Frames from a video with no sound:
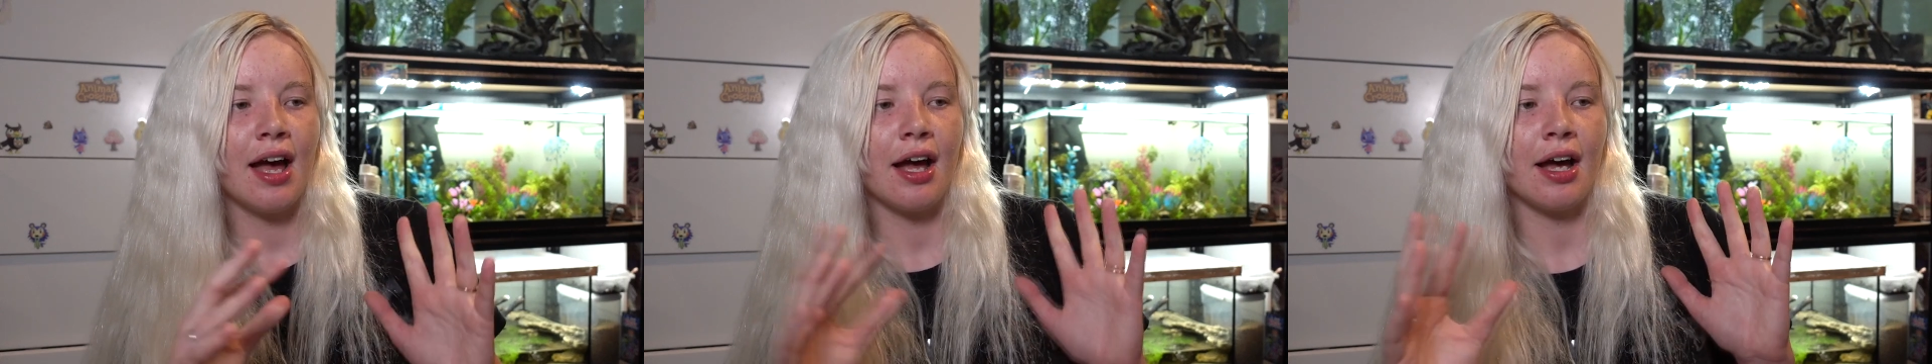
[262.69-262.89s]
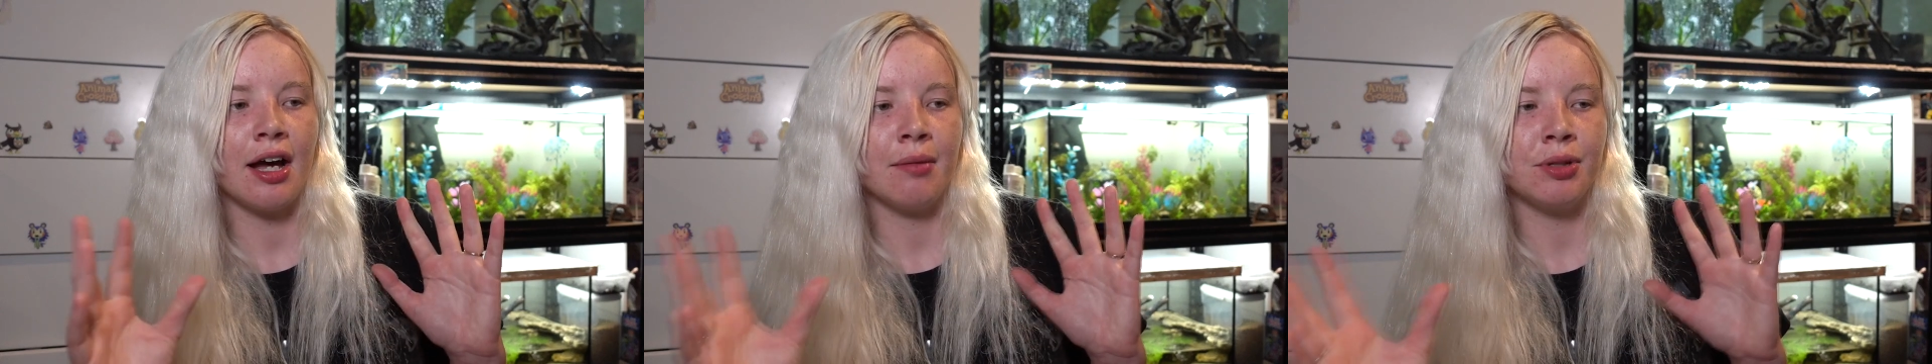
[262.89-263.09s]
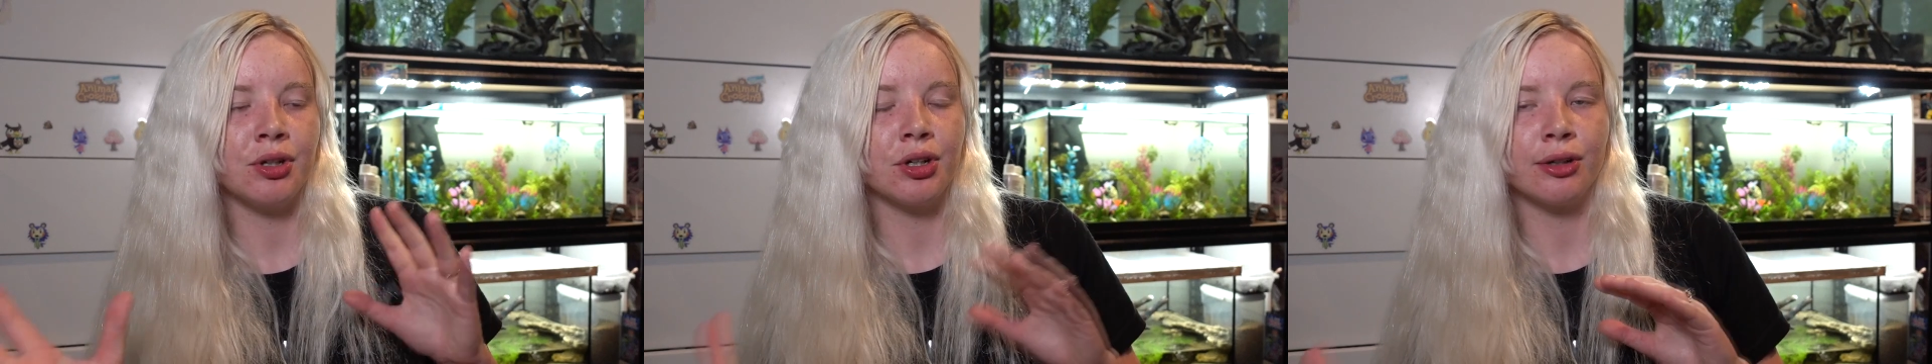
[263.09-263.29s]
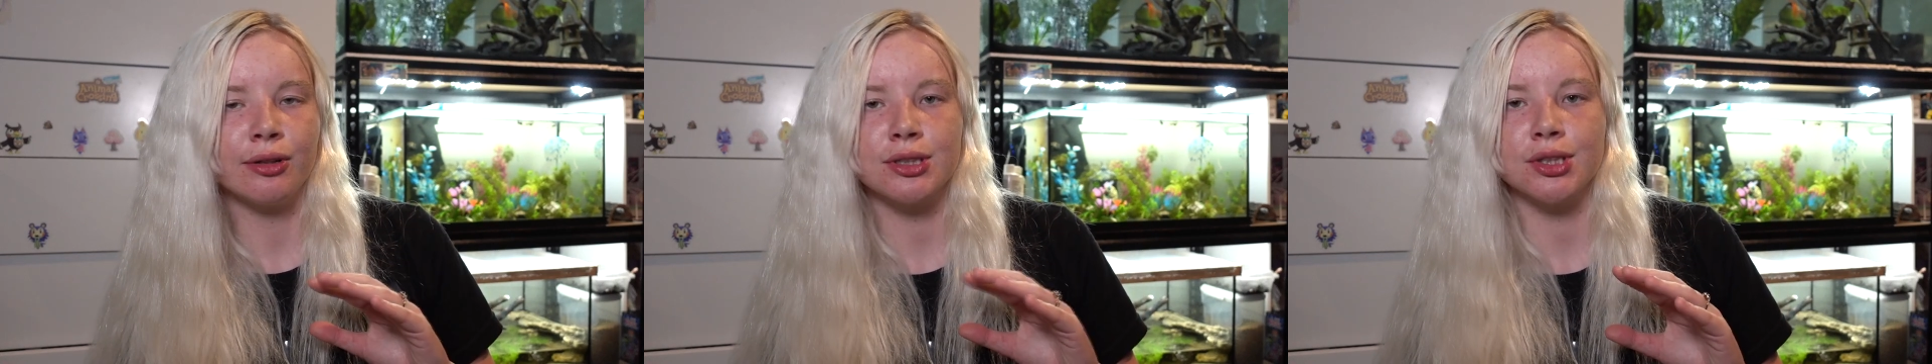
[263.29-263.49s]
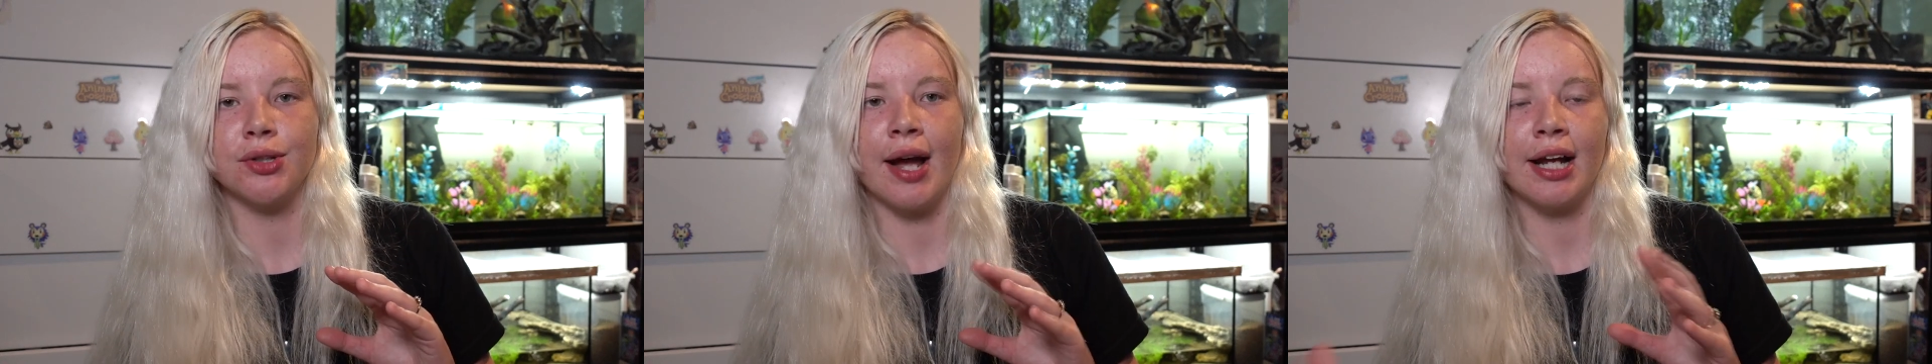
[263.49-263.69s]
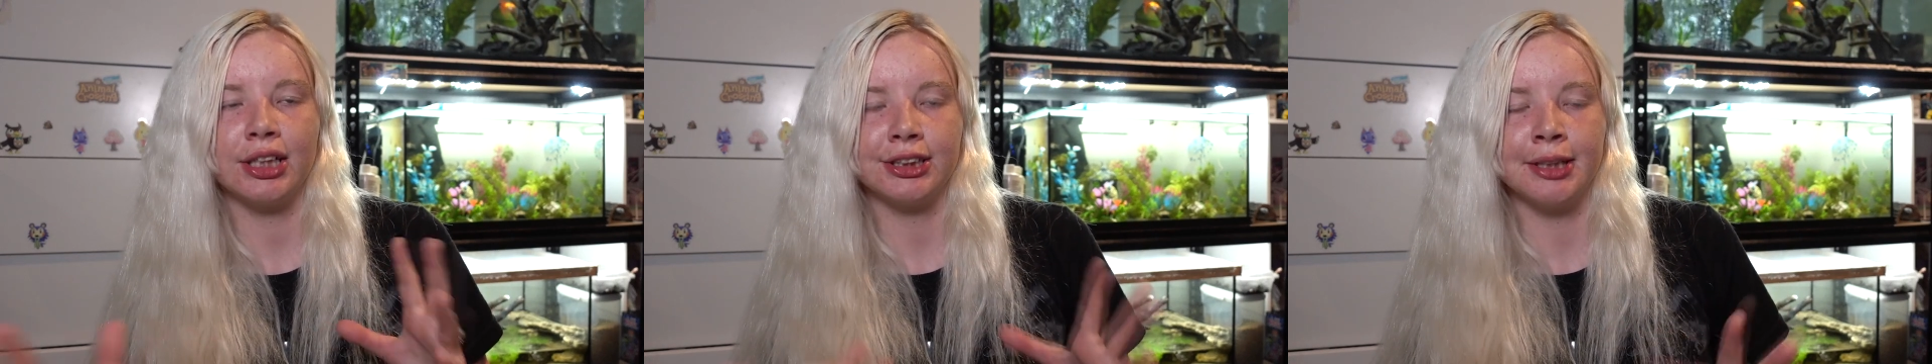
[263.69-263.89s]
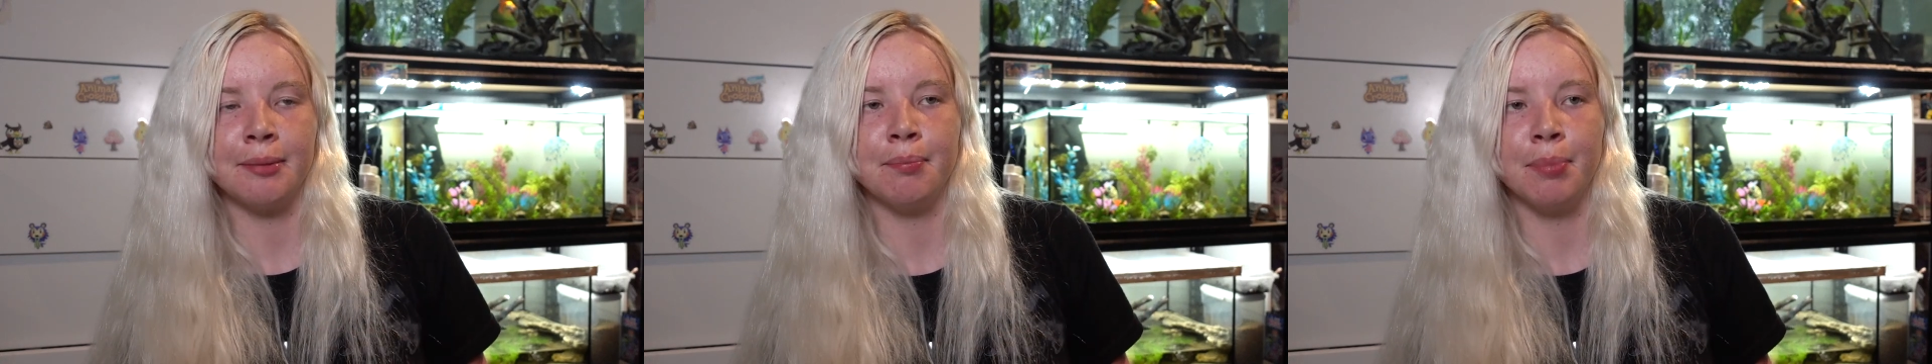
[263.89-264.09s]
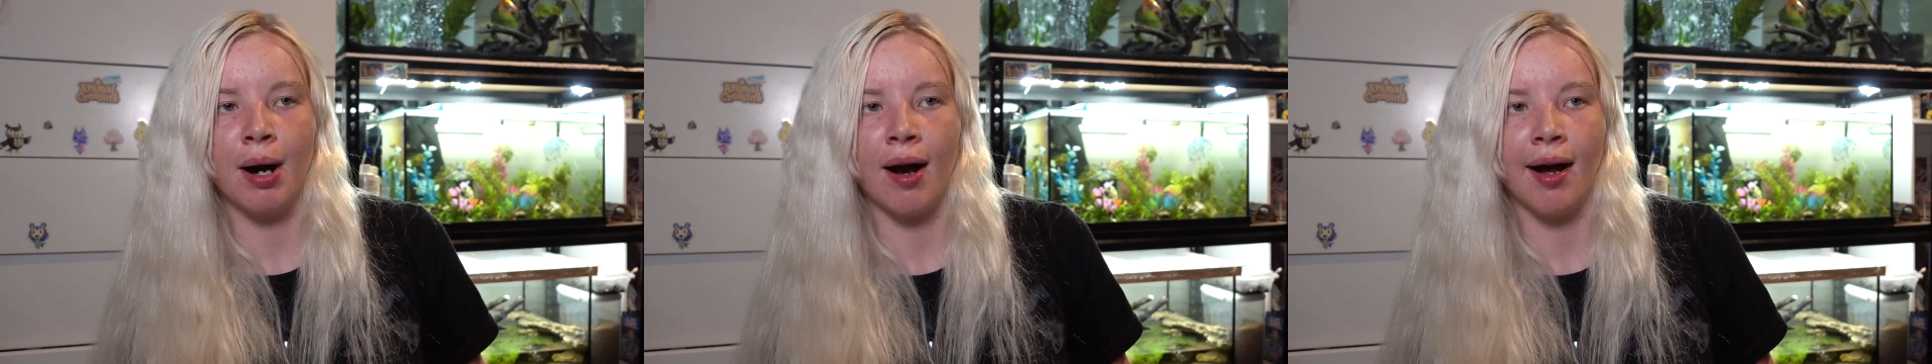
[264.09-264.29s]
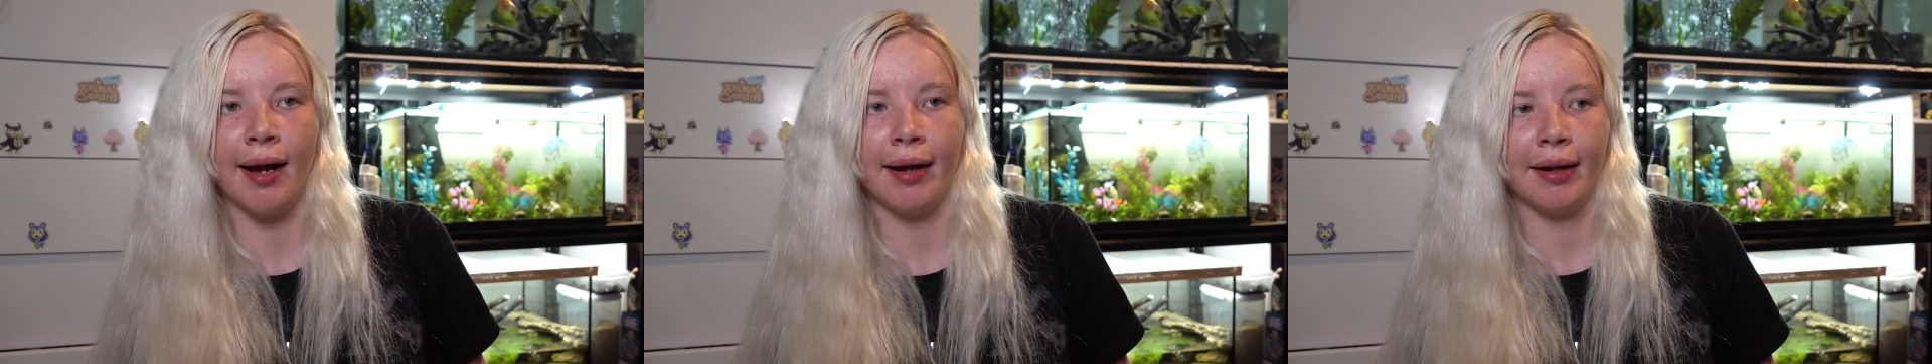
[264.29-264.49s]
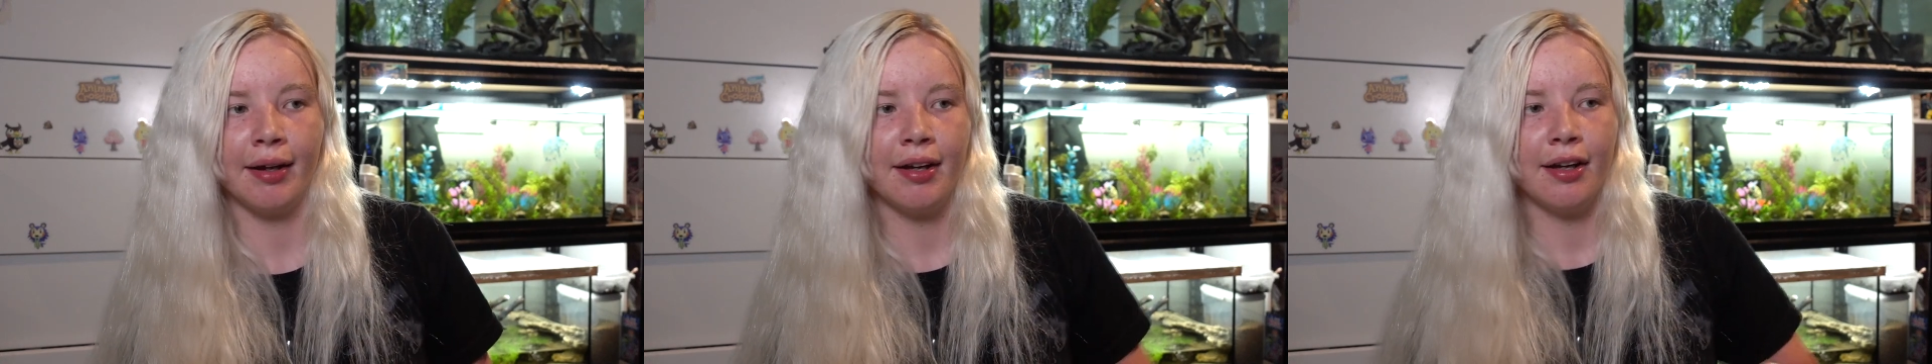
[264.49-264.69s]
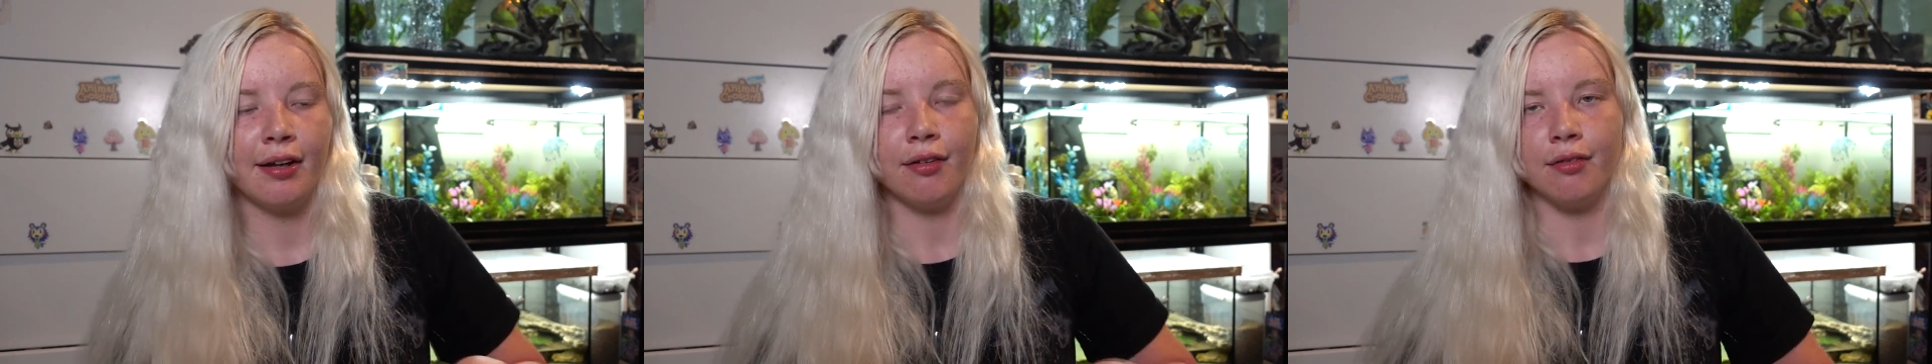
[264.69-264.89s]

Um, you can also actually buy